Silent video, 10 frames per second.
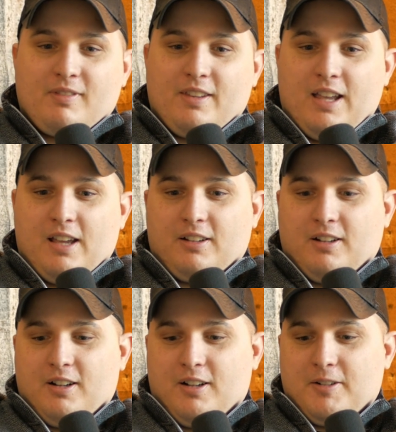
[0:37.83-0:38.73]

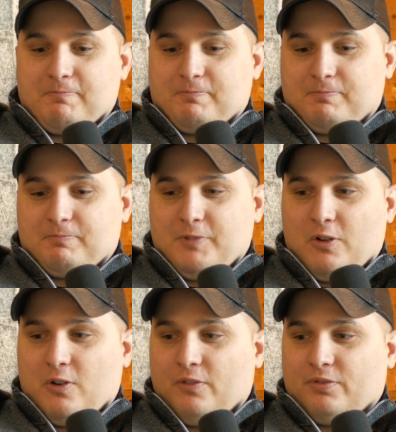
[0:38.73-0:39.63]
Yeah,
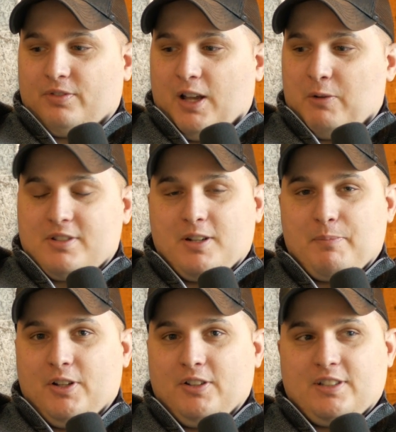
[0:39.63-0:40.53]
I was in the
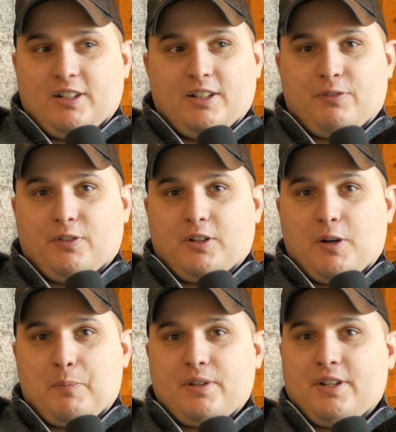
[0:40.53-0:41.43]
military for a
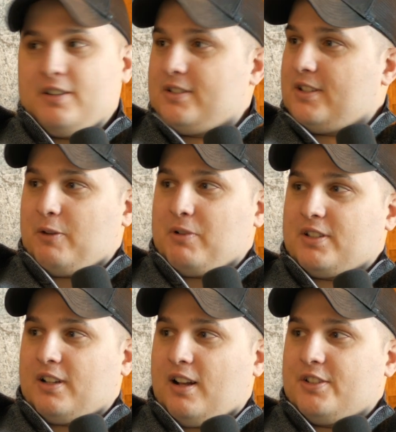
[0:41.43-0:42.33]
couple years, and I went
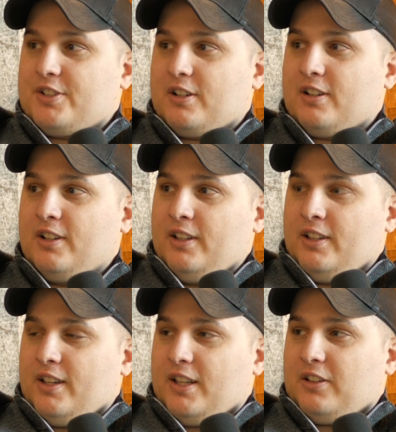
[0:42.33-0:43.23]
to college here
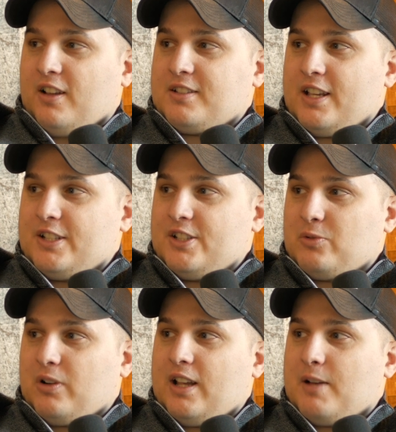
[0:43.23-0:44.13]
in Los Angeles,
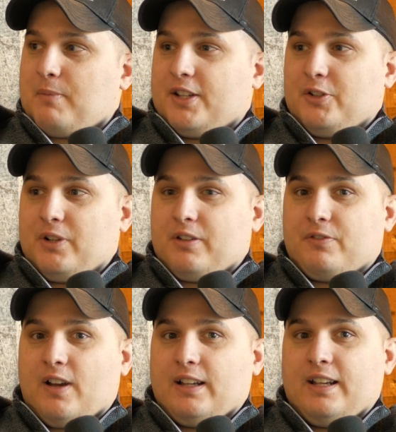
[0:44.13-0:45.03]
where I got my degree in
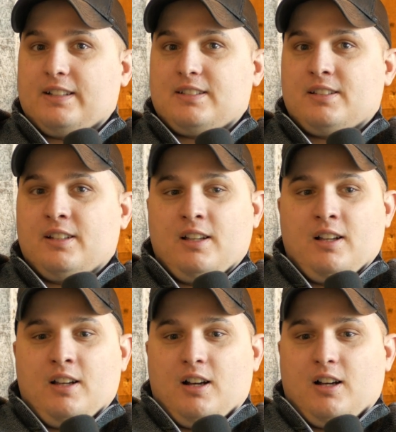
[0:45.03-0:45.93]
finance.
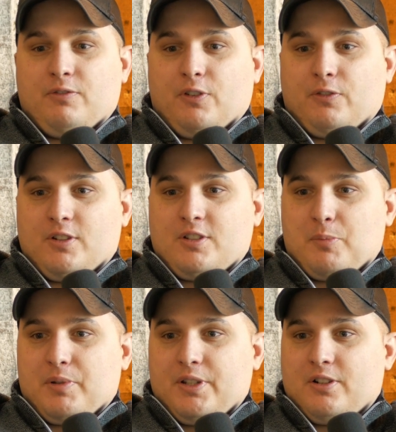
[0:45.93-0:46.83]
For the first
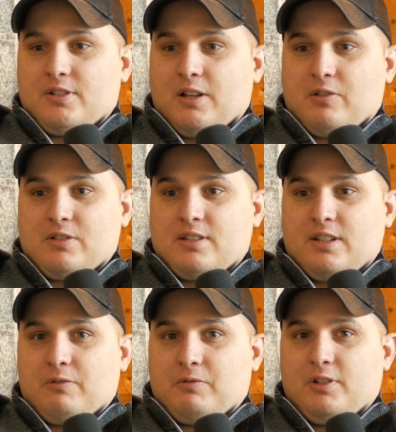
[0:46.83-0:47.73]
couple years, I was
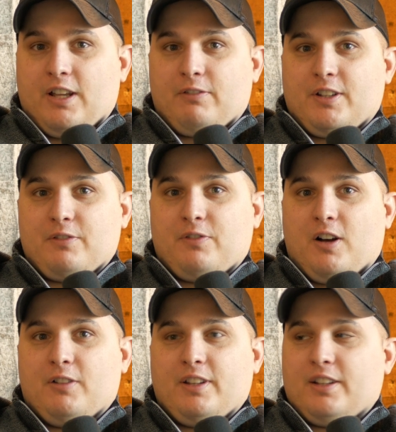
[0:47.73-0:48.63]
really heavily
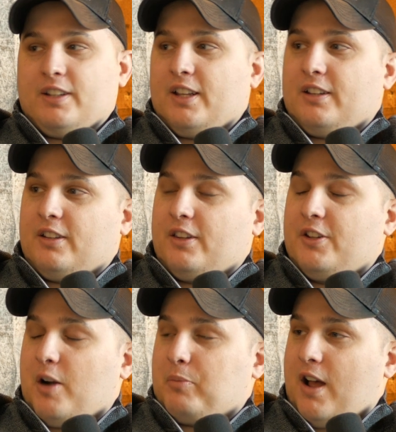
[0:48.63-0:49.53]
involved in the
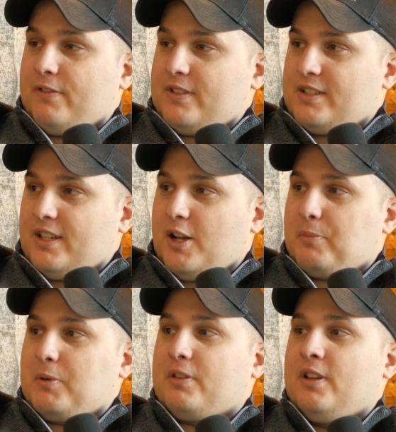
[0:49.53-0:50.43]
nonprofit scene,
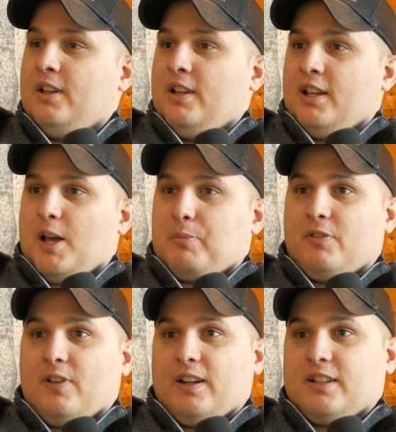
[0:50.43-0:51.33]
helping with capital
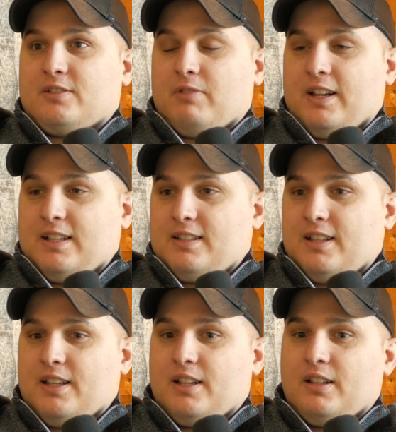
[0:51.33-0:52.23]
finance
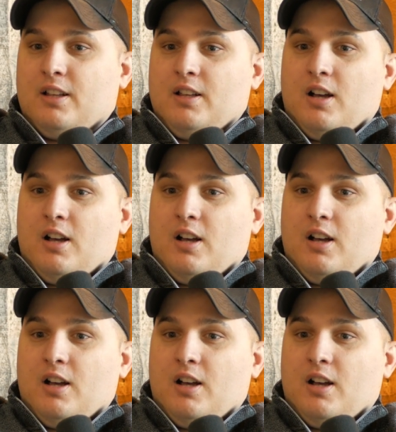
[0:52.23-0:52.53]
raising,